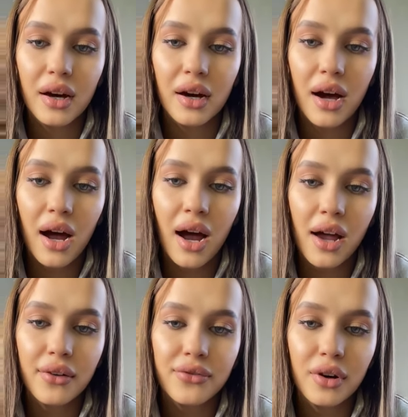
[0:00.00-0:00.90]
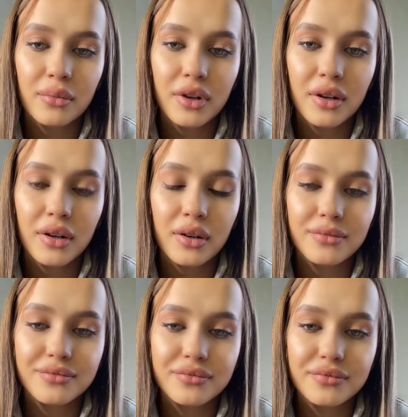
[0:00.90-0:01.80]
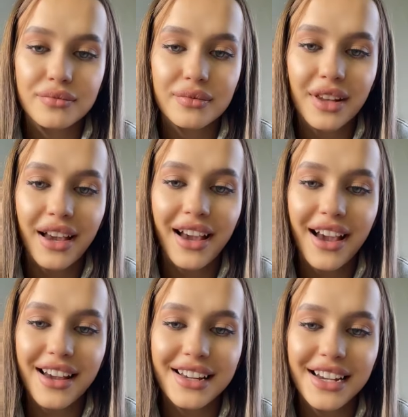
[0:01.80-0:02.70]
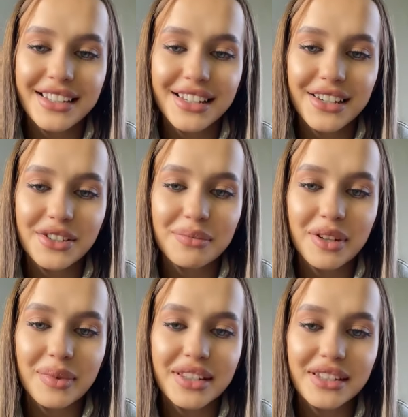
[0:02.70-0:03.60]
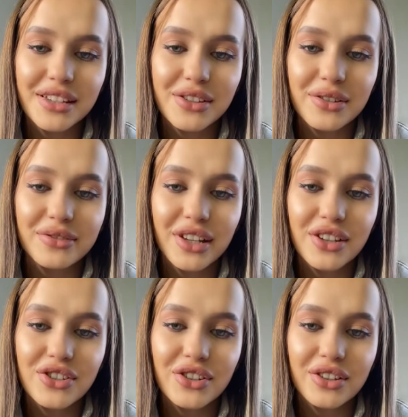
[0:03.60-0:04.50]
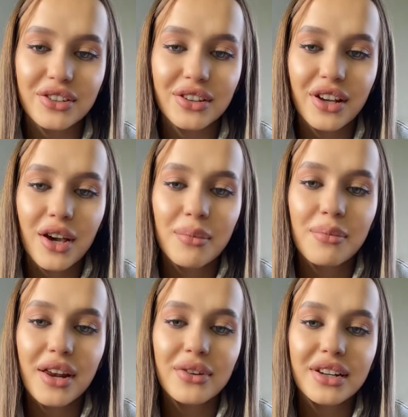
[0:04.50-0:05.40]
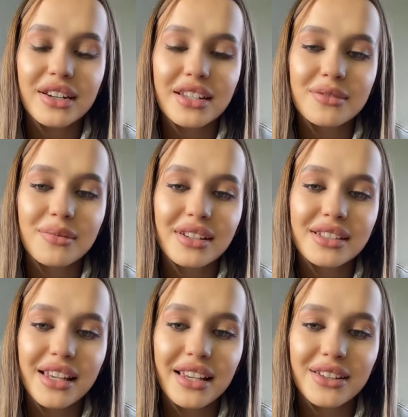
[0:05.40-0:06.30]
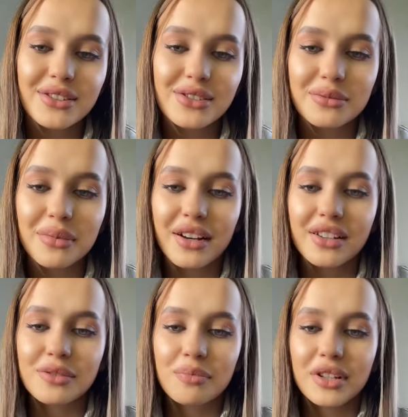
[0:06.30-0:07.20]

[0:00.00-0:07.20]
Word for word: Uh, hi from... Uh, ah, guys, thank you so much, but this is combination. Merry Christmas, thank you so much.